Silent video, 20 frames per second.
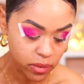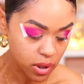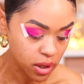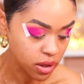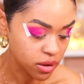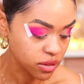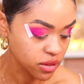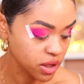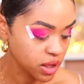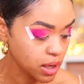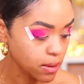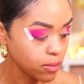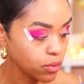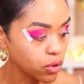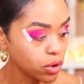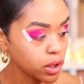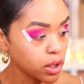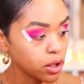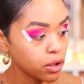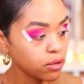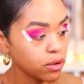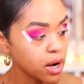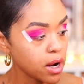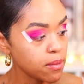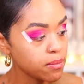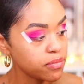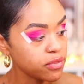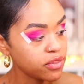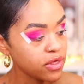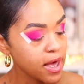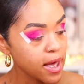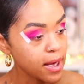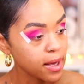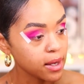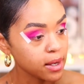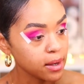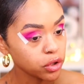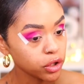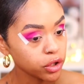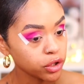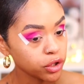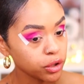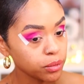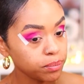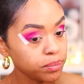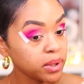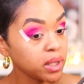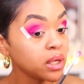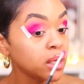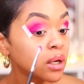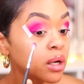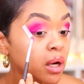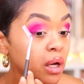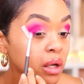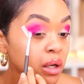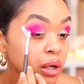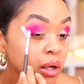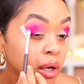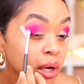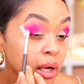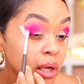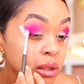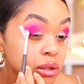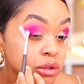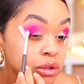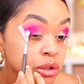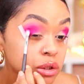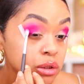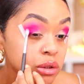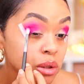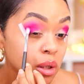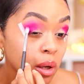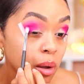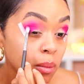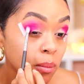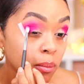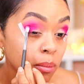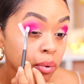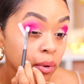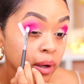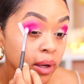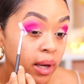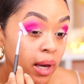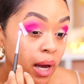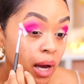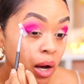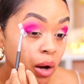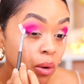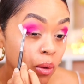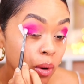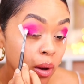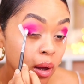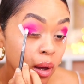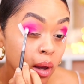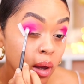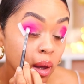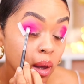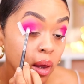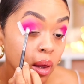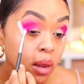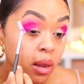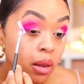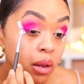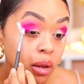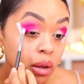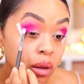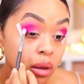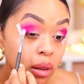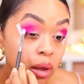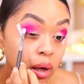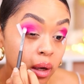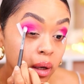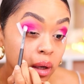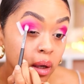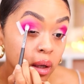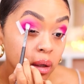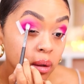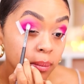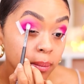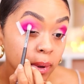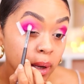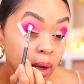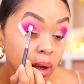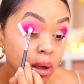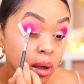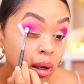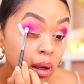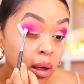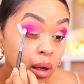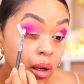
And then I'm gonna grab that darker pink color and just bring out that color back.